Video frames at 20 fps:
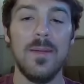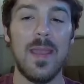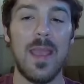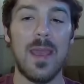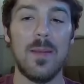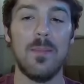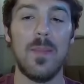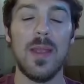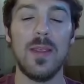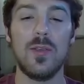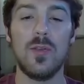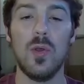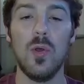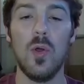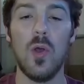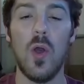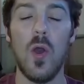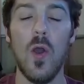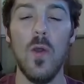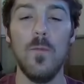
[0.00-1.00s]
And my
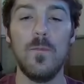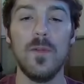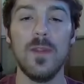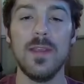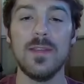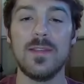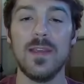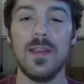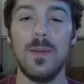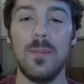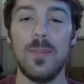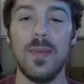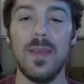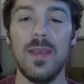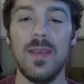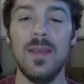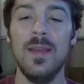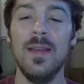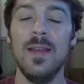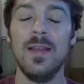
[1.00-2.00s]
goal hopefully is going to
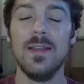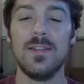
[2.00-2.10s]
be